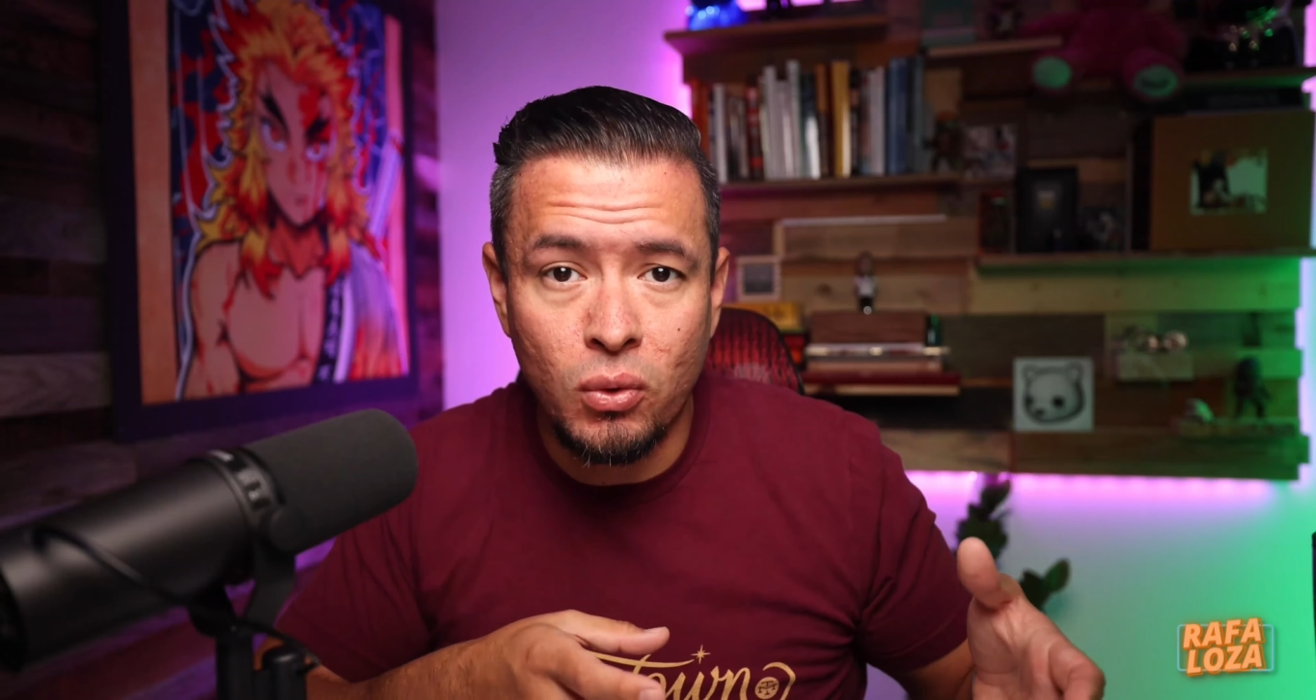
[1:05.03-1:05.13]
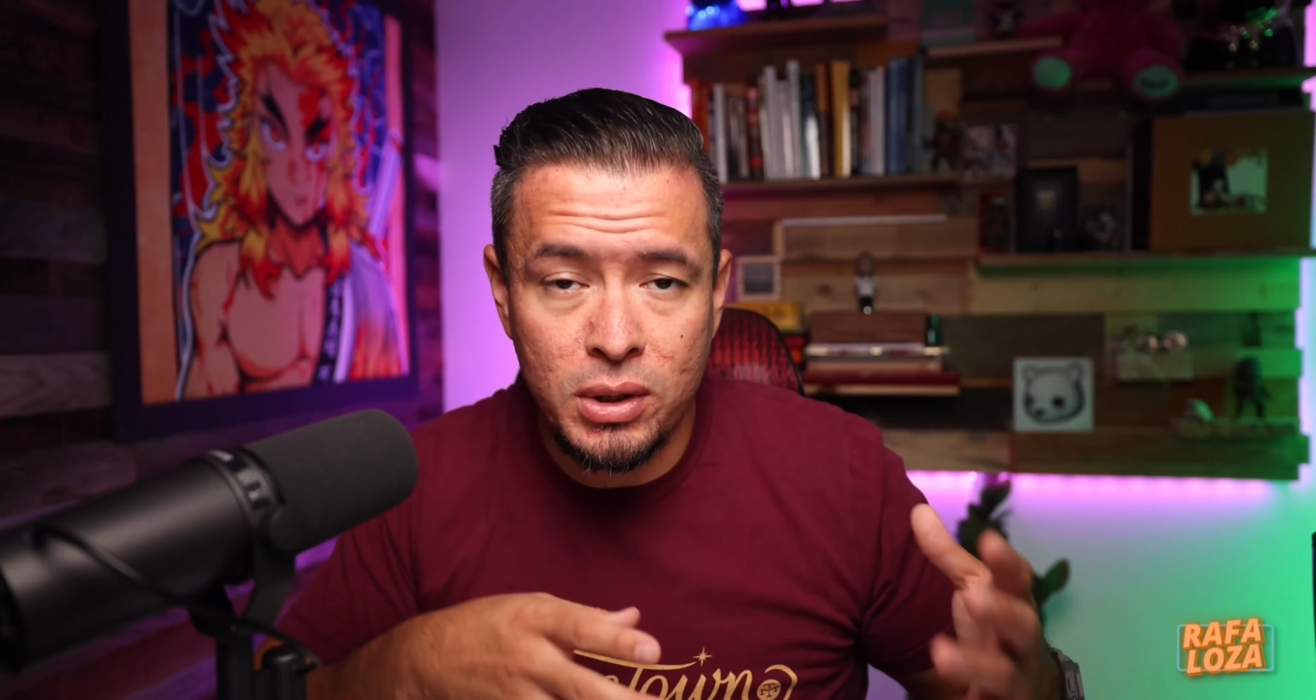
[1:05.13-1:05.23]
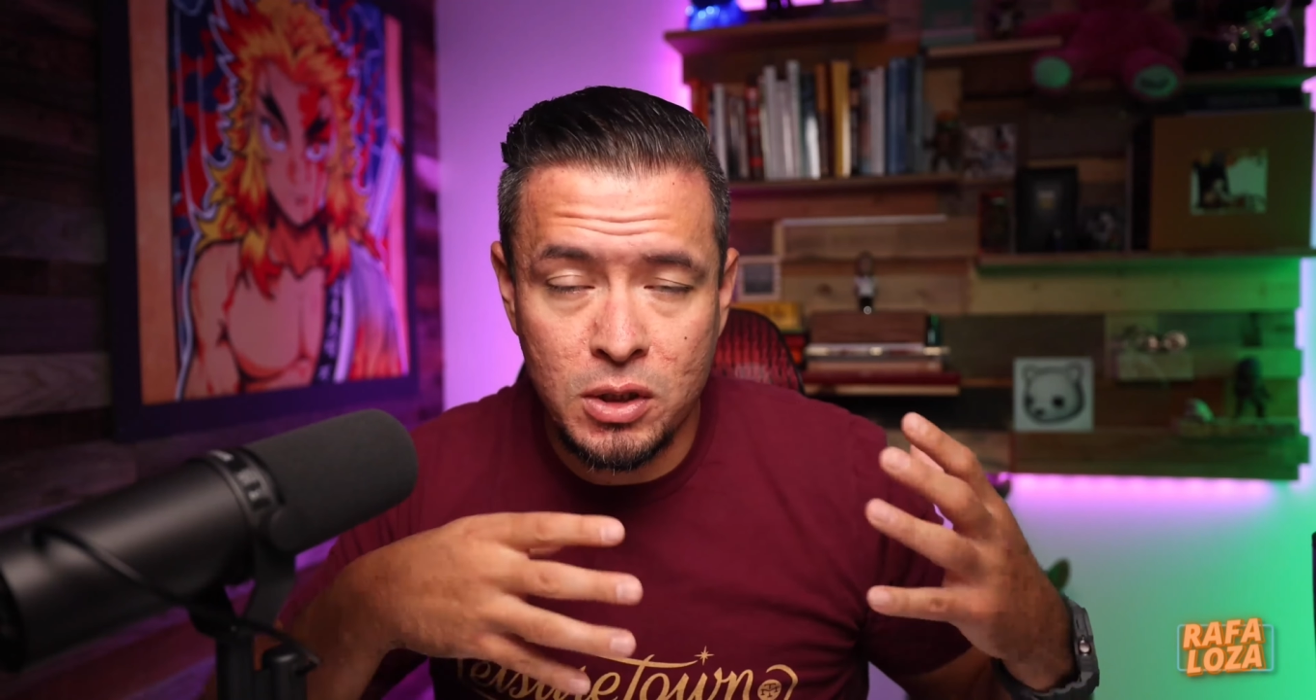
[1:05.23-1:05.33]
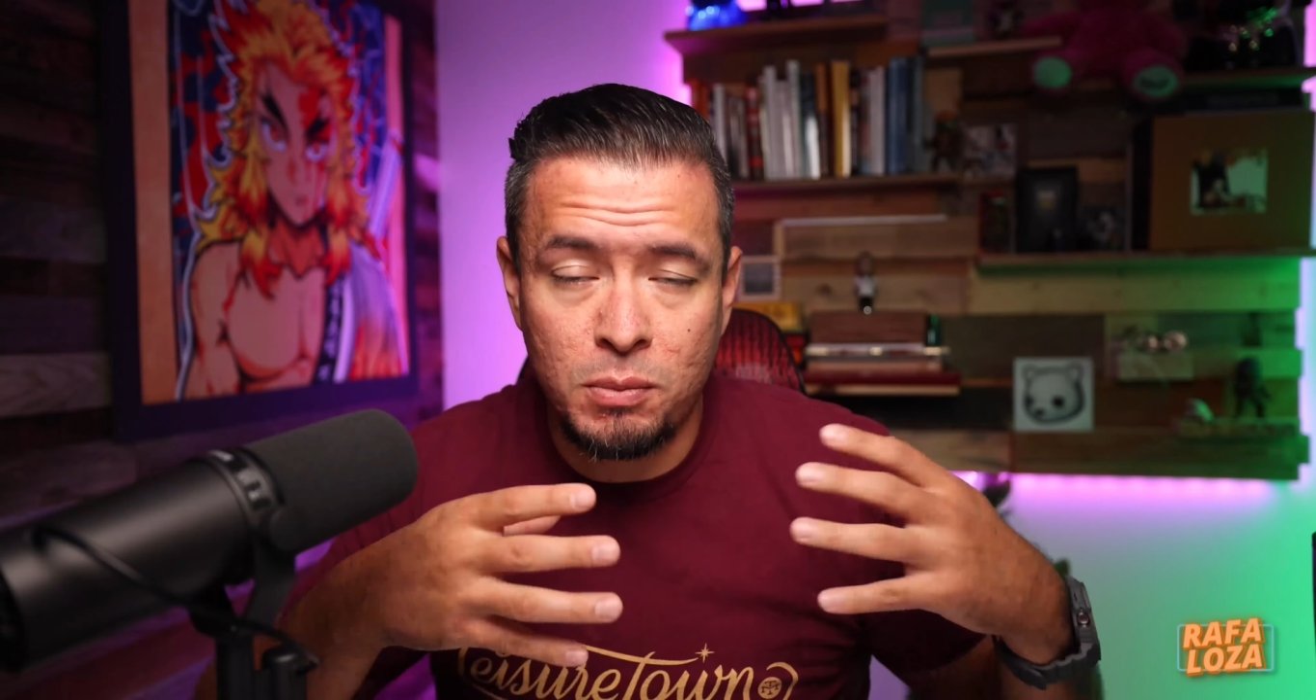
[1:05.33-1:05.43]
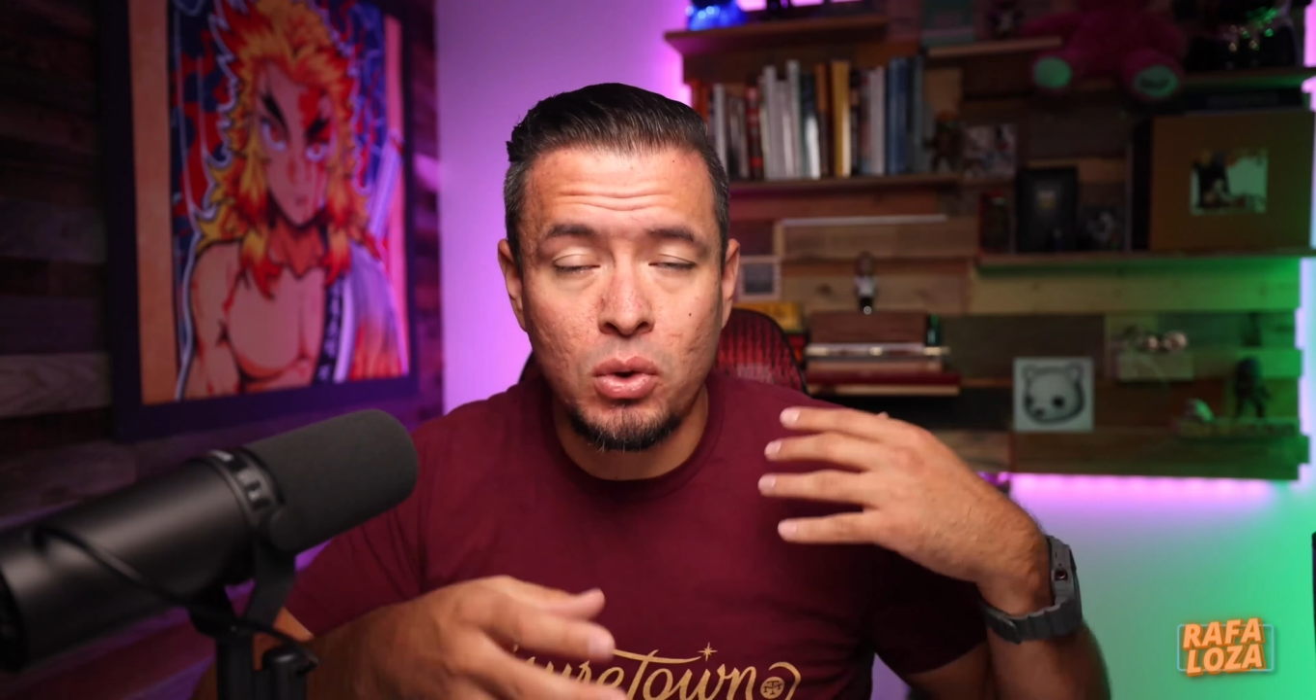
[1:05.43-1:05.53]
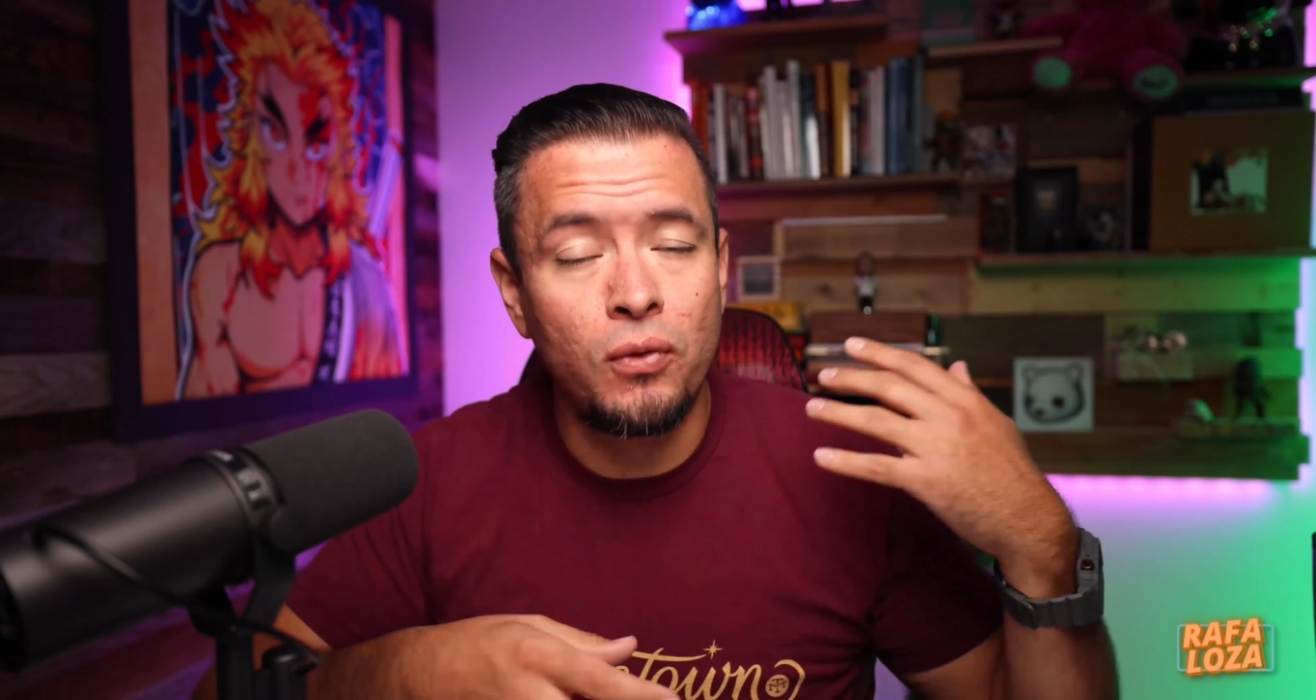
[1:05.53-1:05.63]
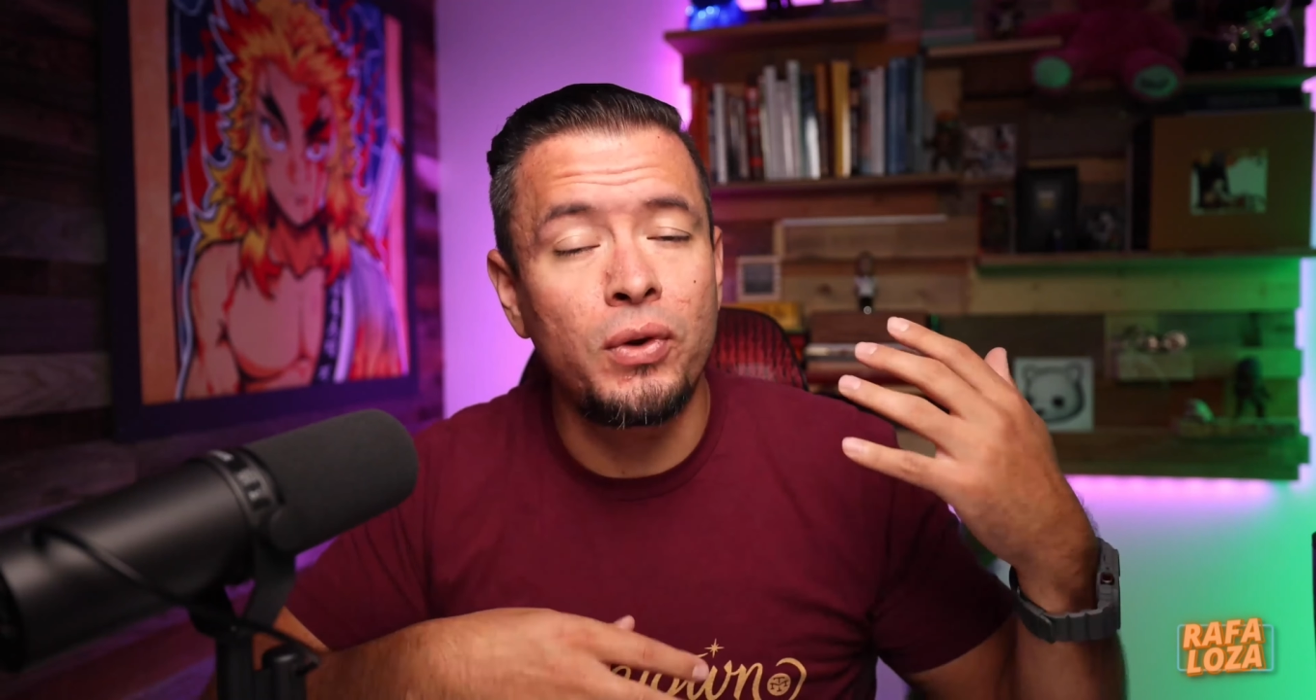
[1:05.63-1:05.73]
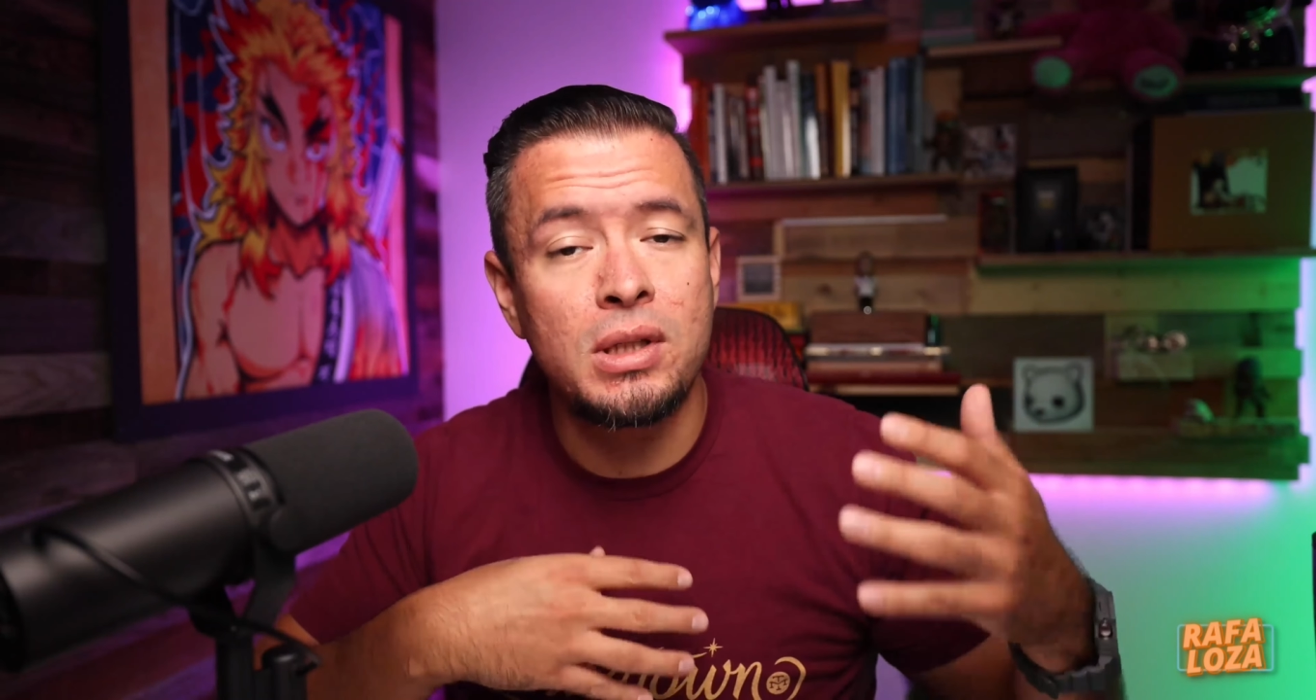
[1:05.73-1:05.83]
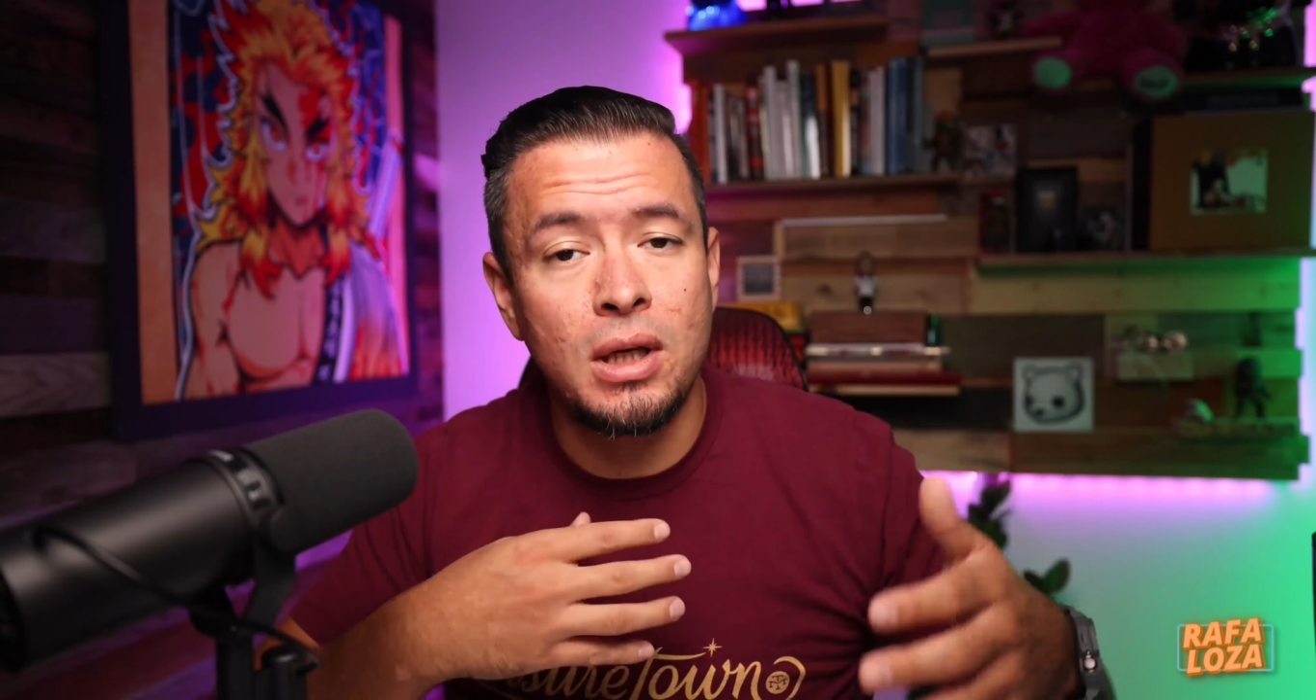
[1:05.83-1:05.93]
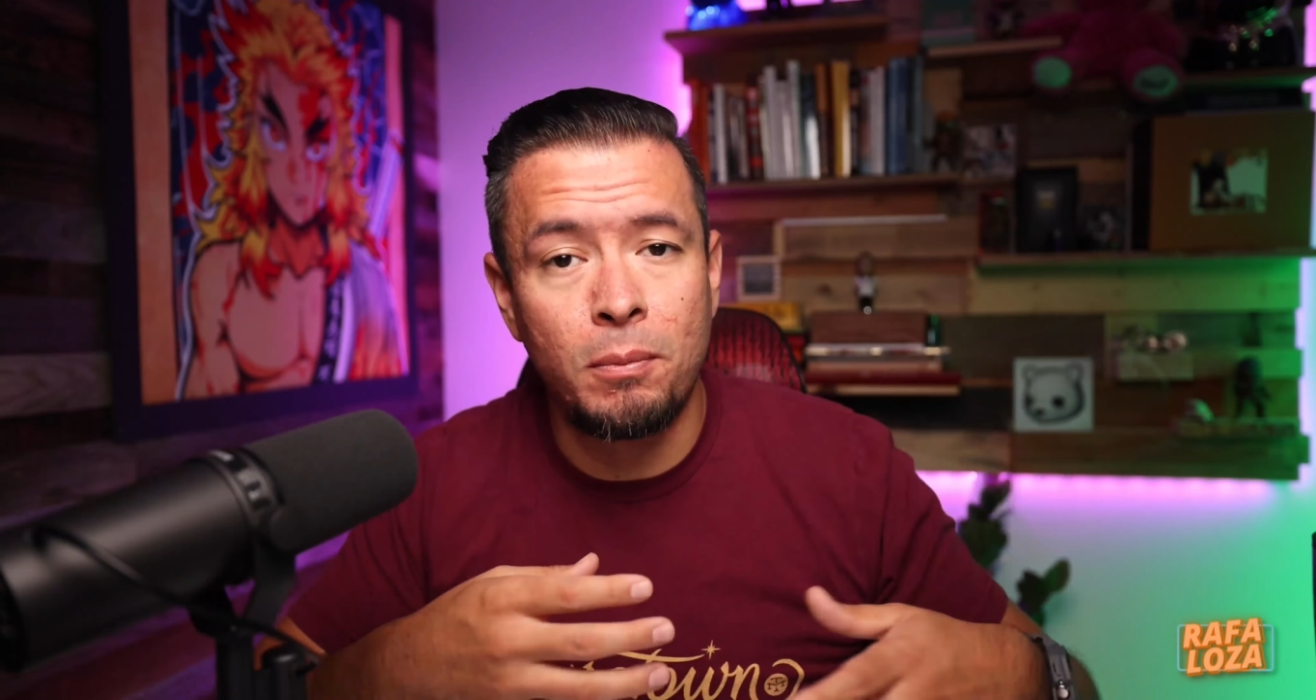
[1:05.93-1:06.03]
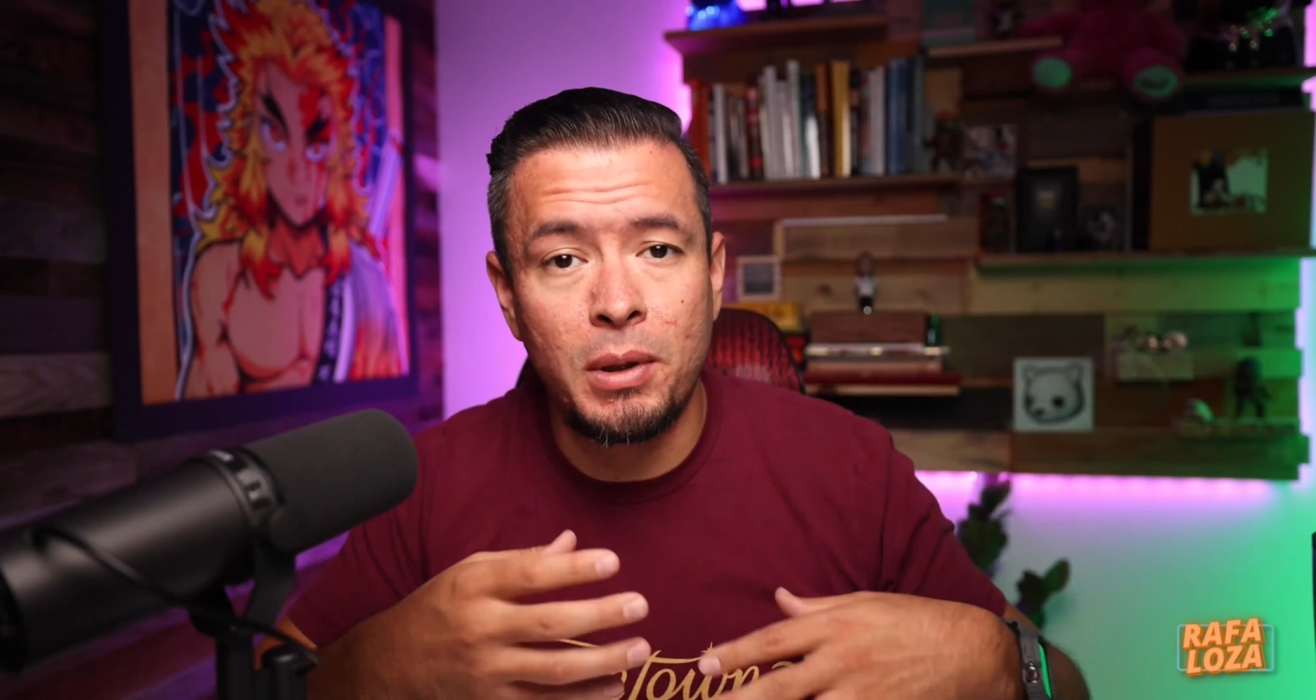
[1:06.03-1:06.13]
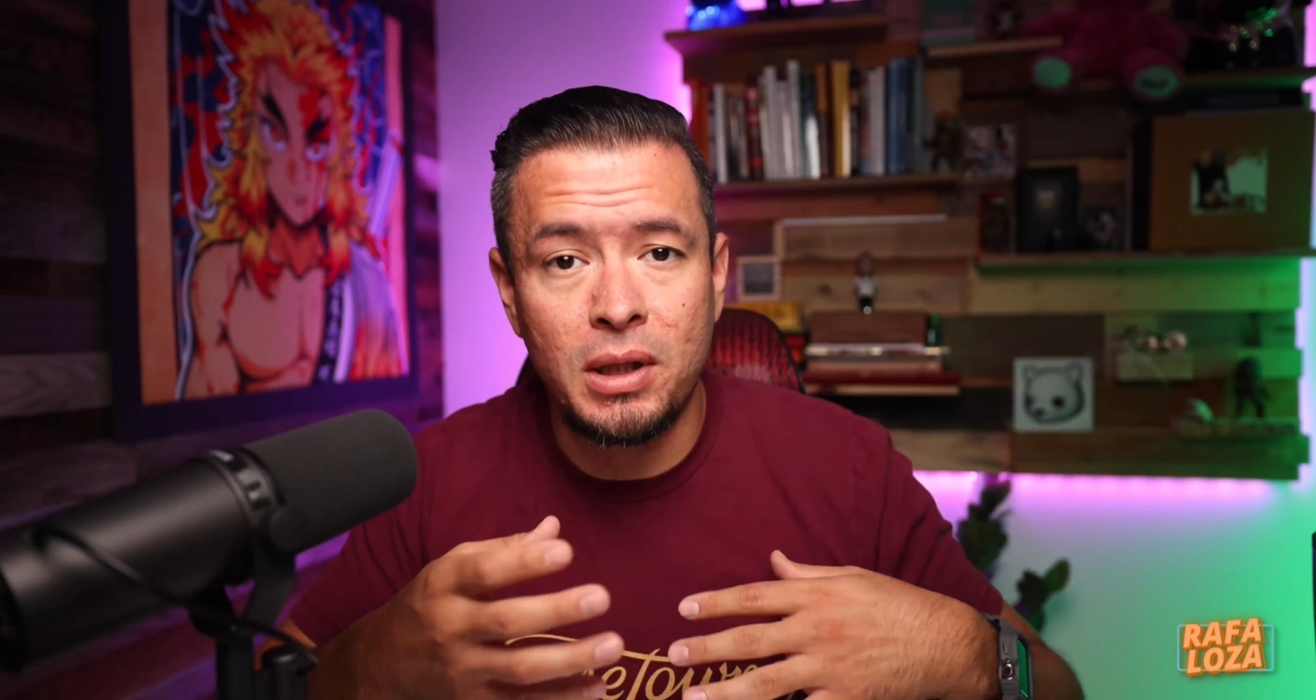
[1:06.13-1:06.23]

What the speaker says: once it's beautifully set up and